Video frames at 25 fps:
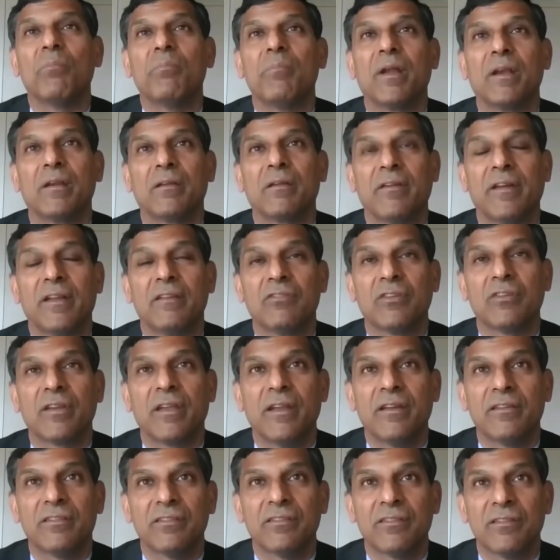better
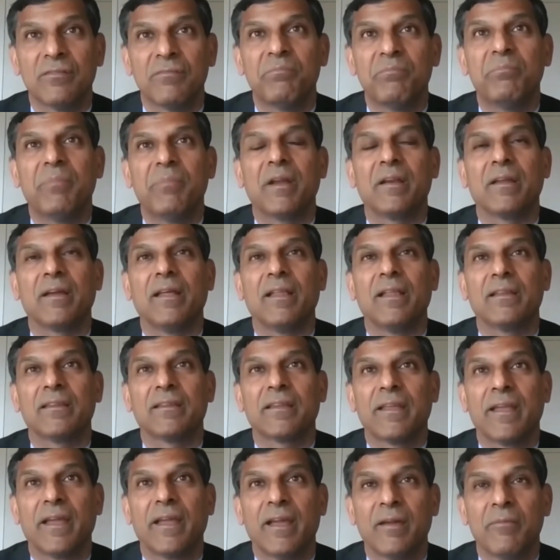education, better
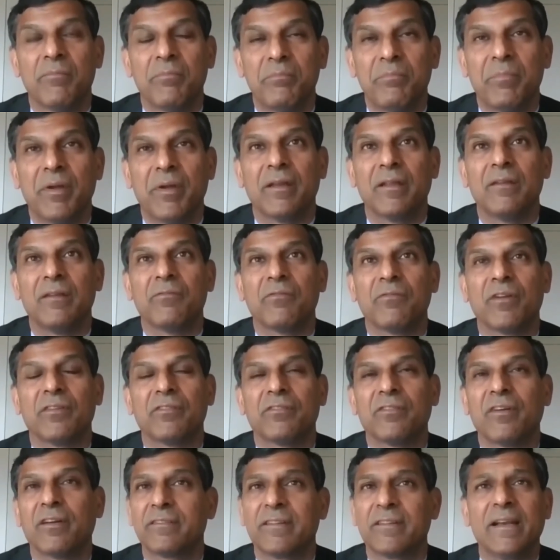healthcare, better
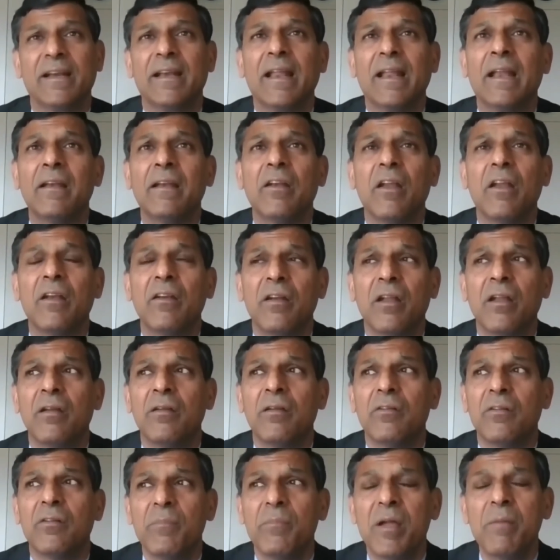infrastructure. And
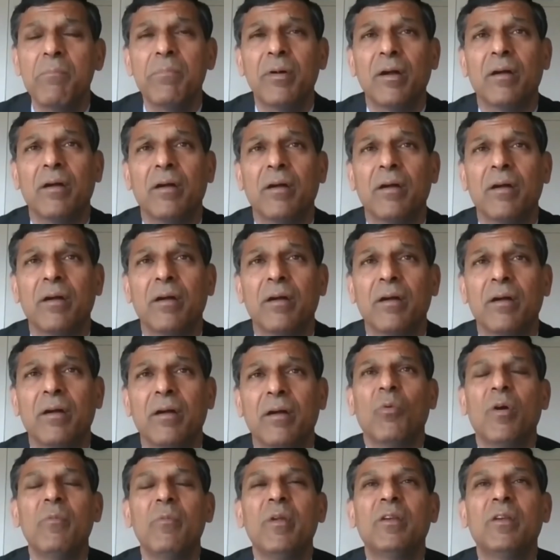remember,
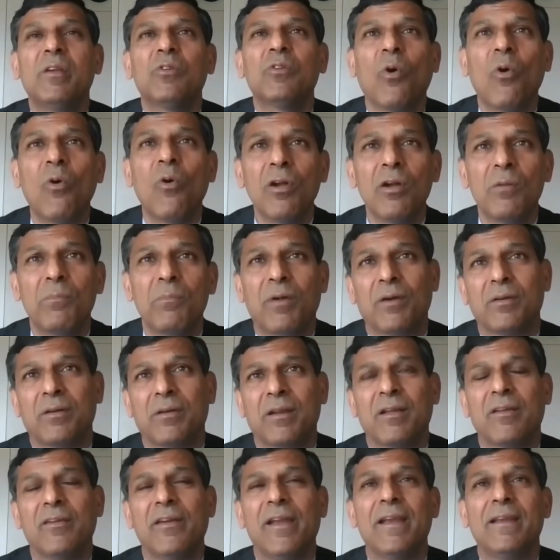when we talk
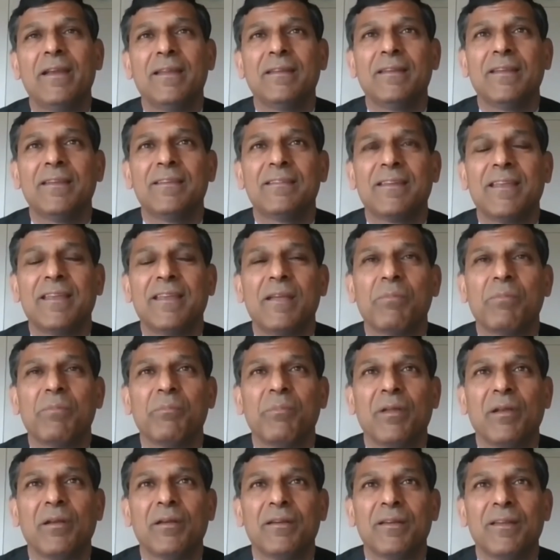about creating these
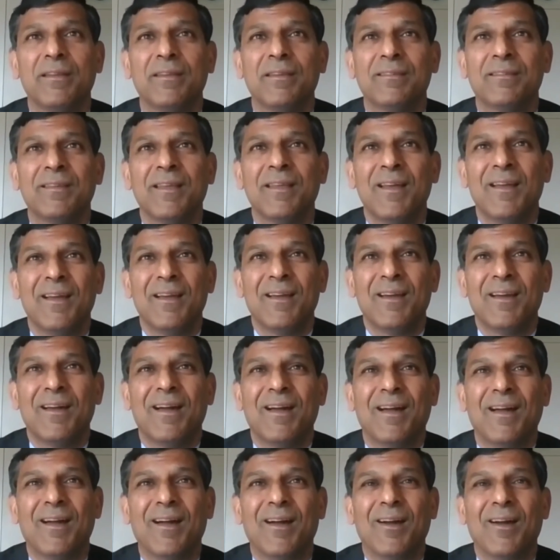capabilities,
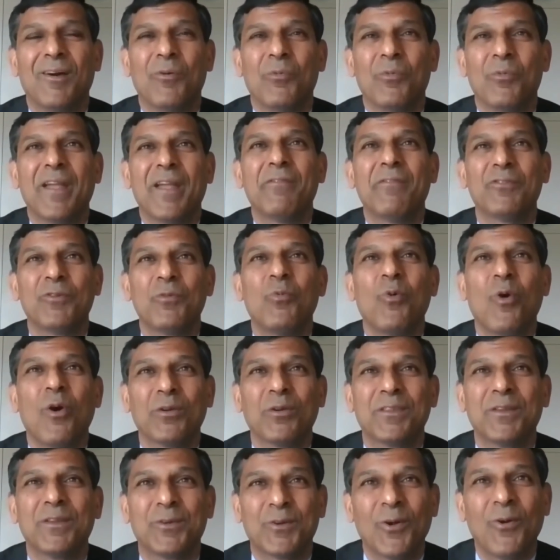we have to
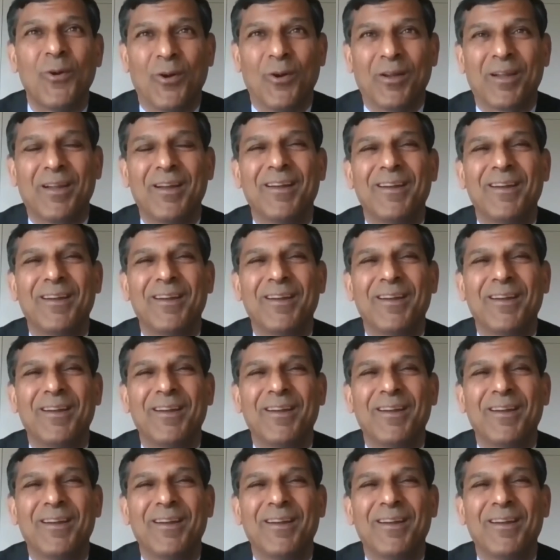walk the talk.